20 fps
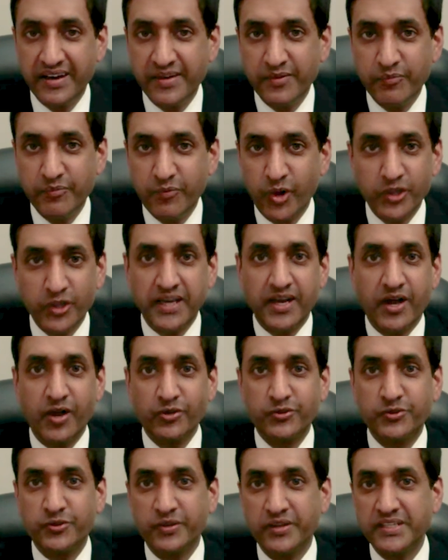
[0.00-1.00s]

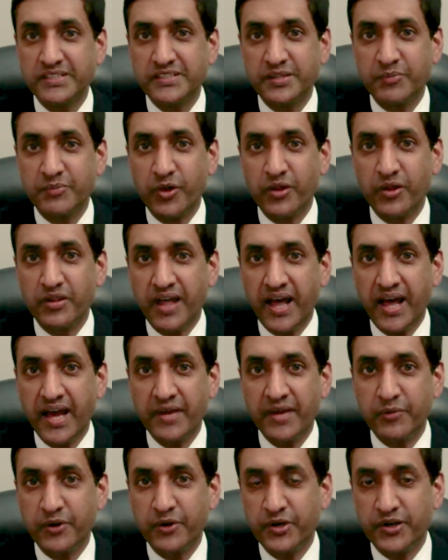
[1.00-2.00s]
multiculturalism online
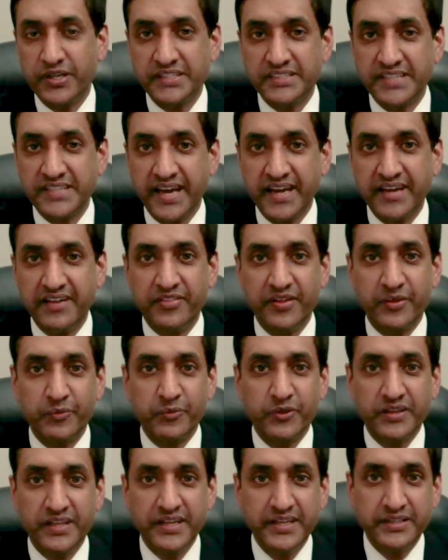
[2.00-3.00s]
where you can say anything would
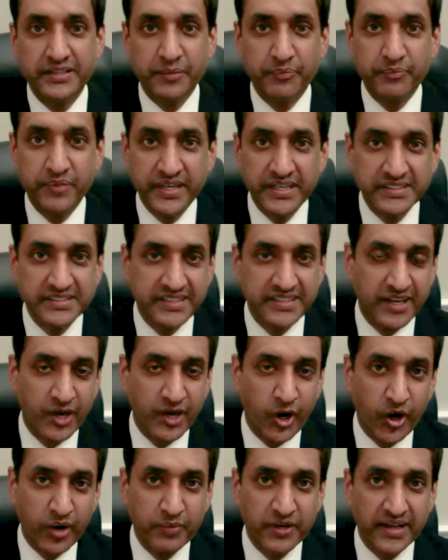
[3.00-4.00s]
lead to peace and
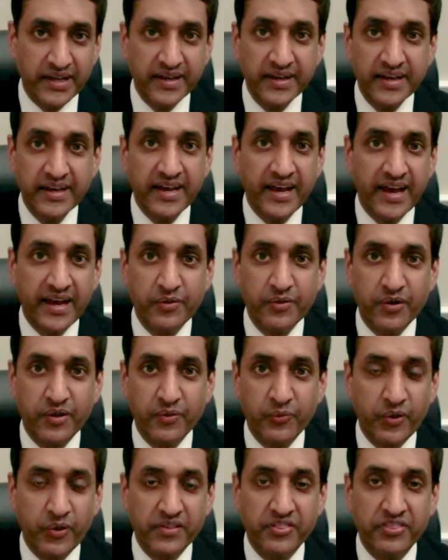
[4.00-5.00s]
harmony. And
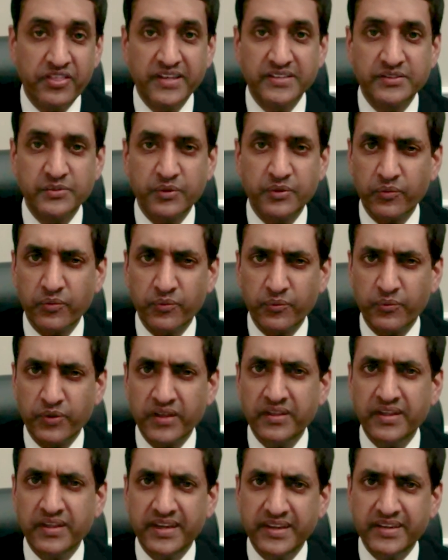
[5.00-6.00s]
one thinks,
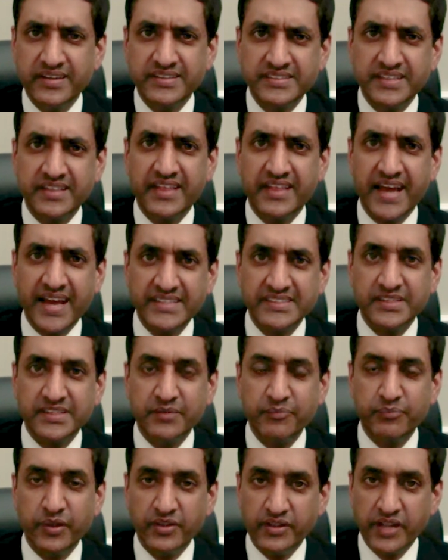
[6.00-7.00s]
really? Is it that
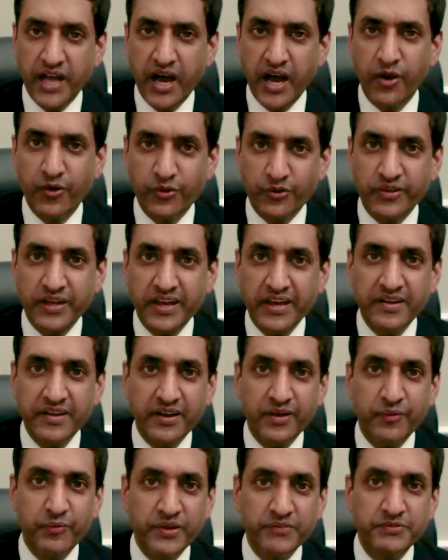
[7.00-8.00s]
simple? No.
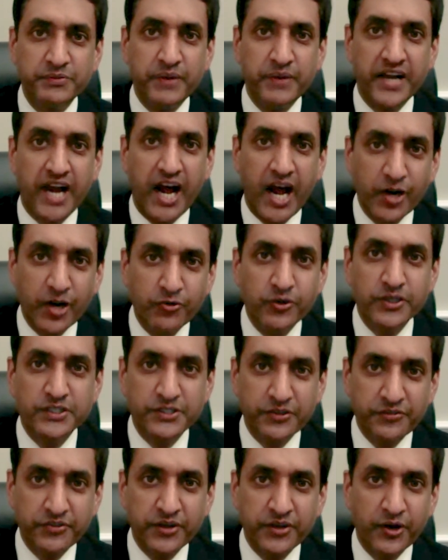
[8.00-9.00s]
We've spent hundreds
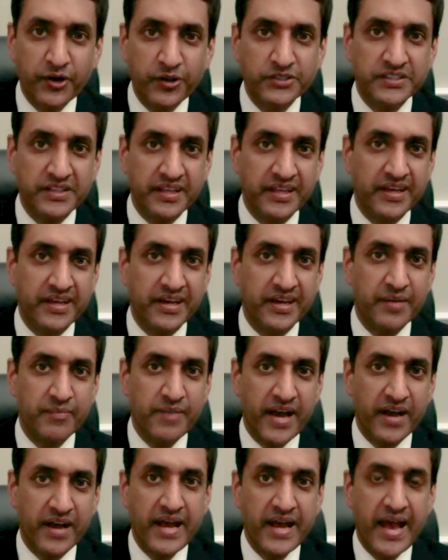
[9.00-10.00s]
of years thinking about